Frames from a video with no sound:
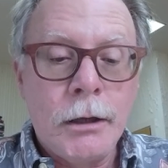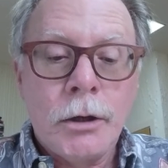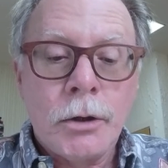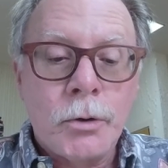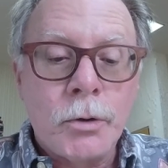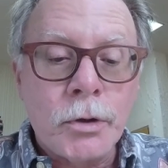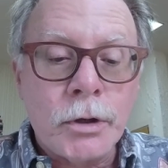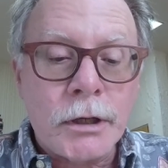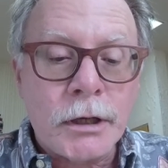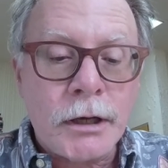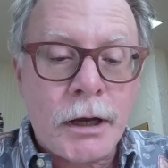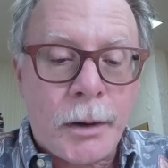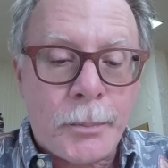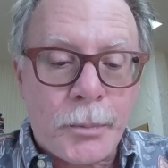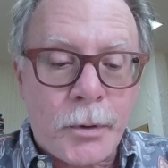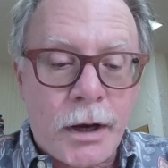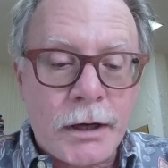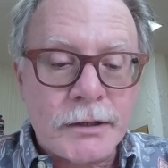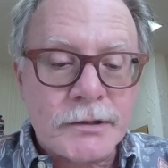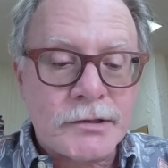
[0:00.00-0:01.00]
Good and
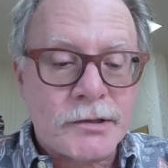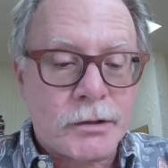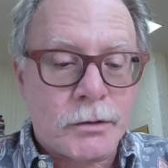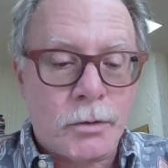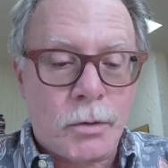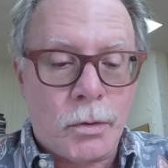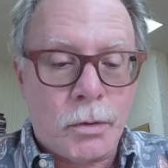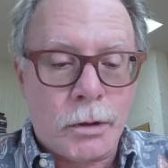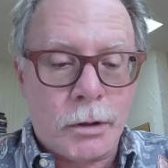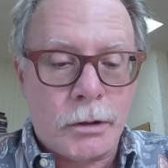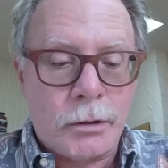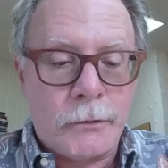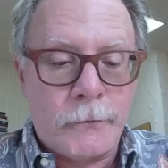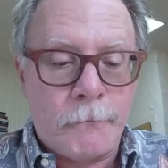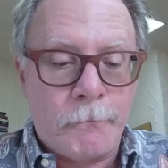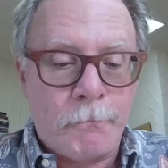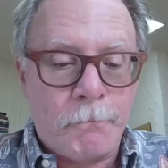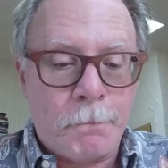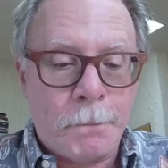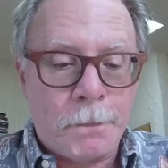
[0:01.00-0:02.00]
upright is the Lord,
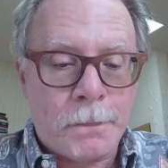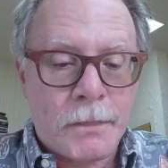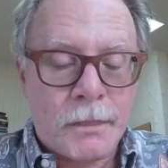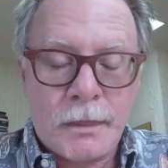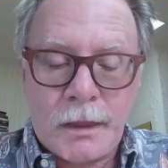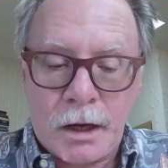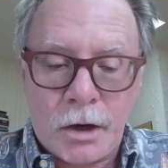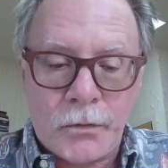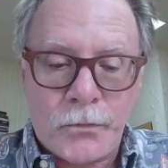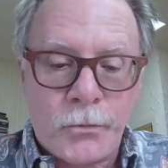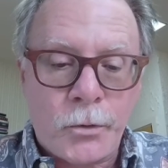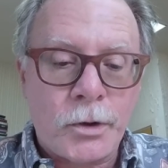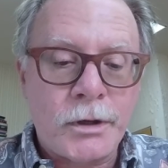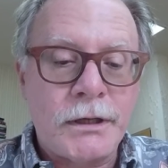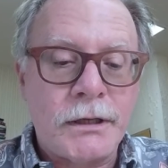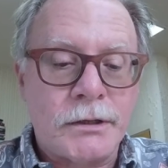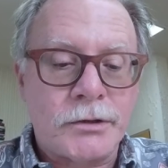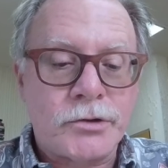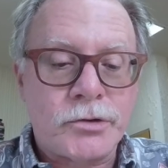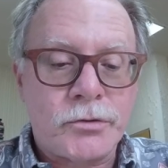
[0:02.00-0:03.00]
therefore
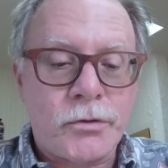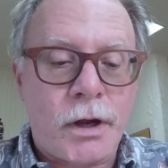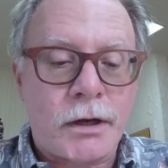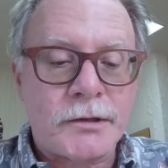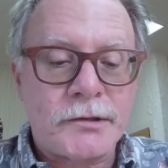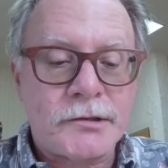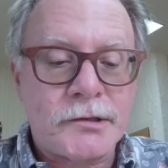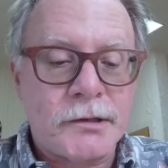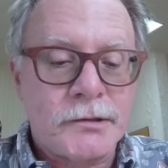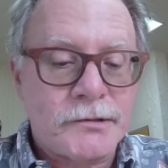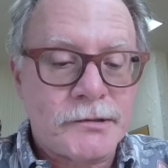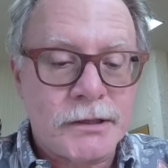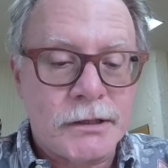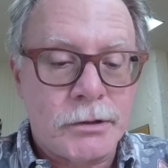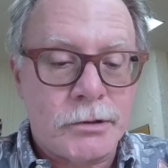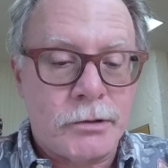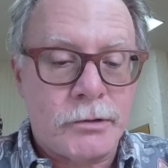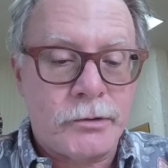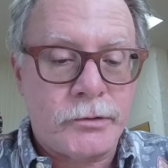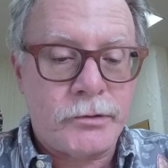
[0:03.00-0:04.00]
he instructs
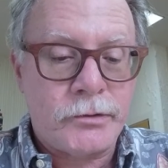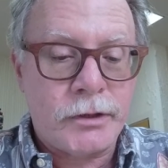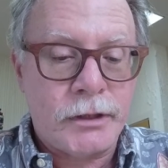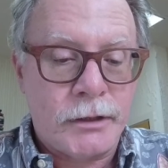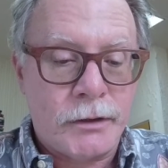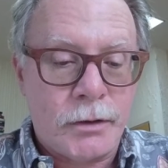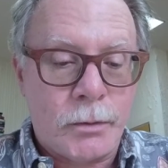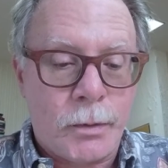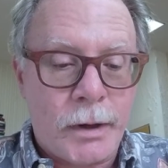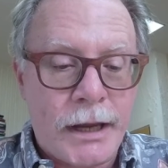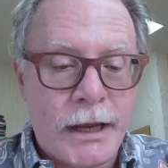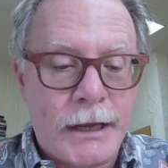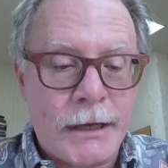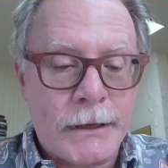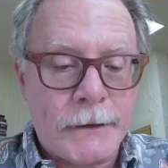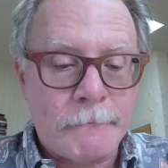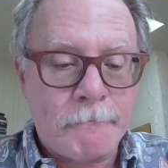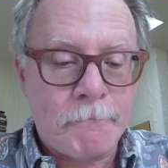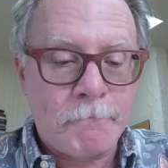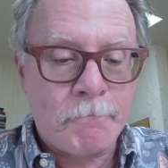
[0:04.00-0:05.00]
sinners in the way.
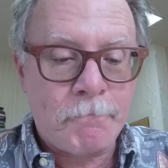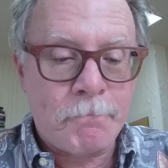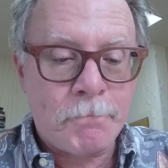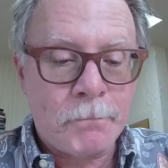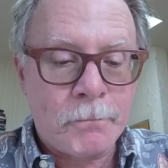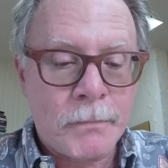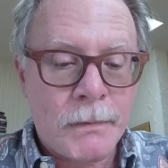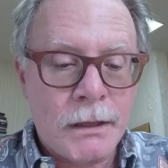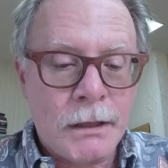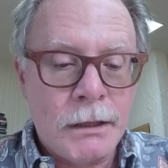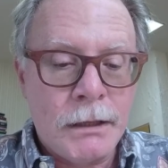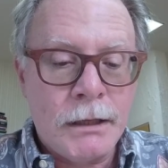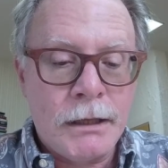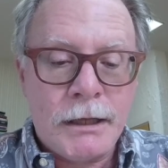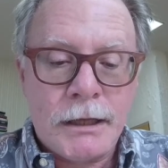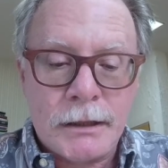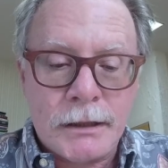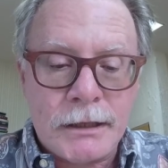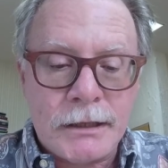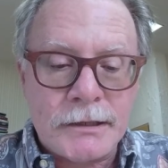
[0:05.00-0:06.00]

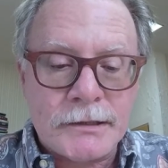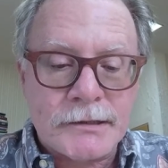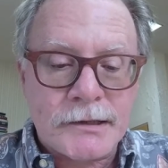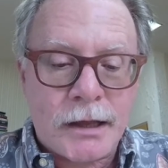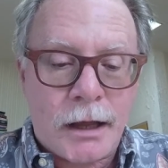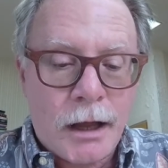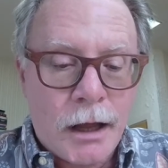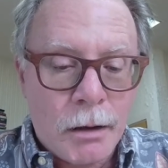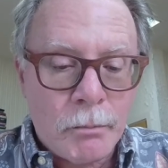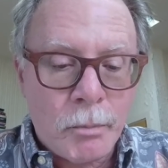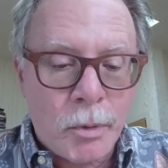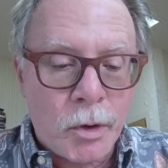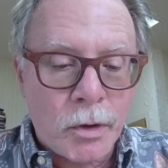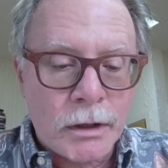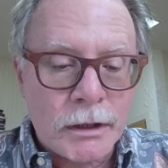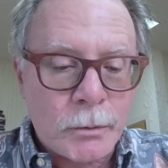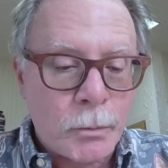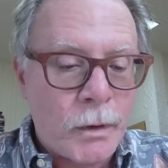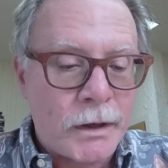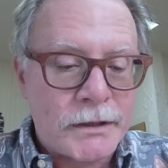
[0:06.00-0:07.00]
He leads the
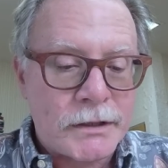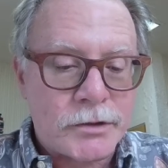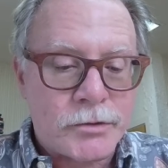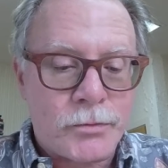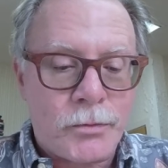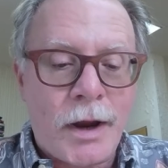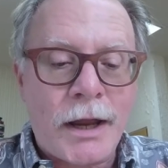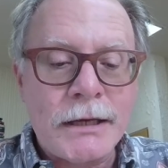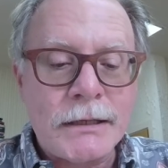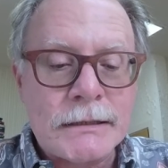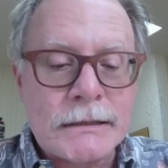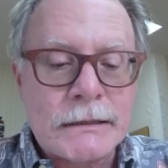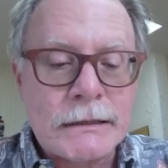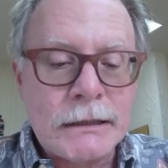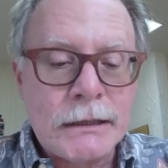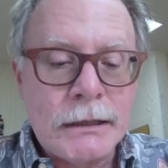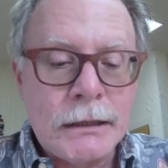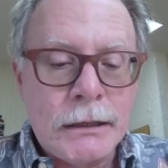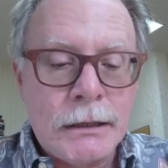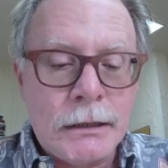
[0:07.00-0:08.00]
humble in what is right
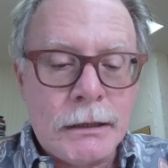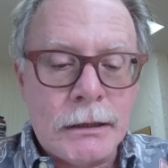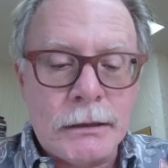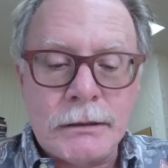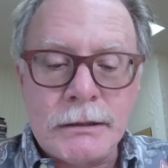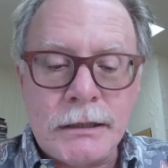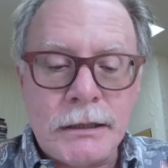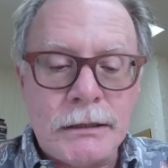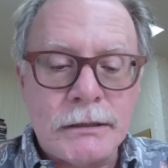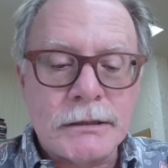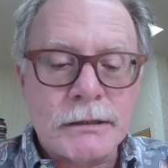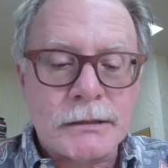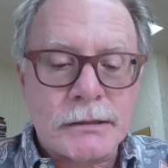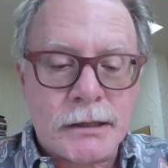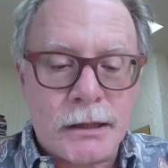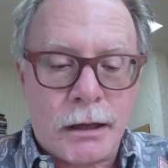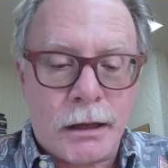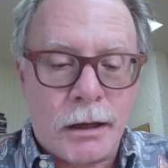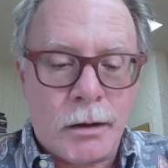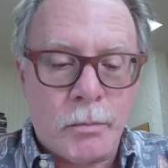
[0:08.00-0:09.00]
and teaches
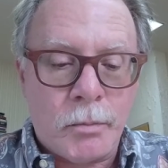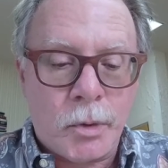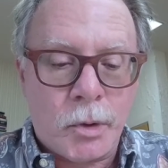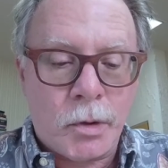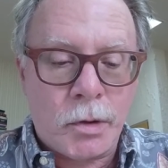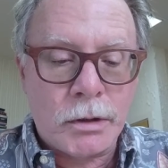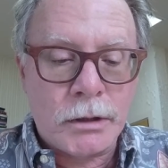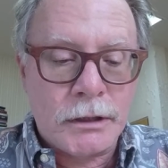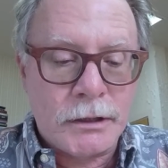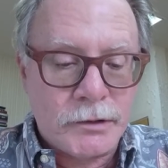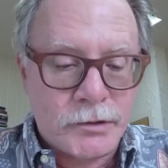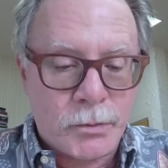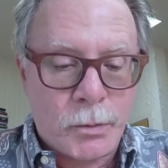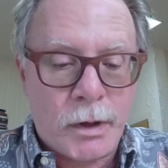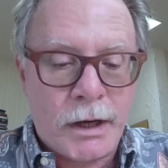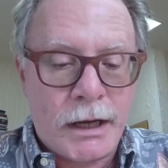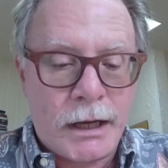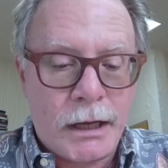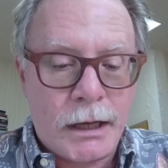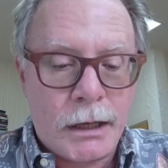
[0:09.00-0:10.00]
the humble his
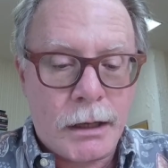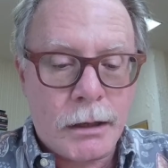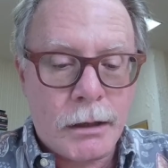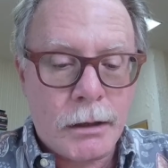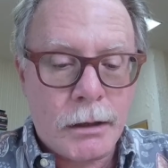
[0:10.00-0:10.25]
way.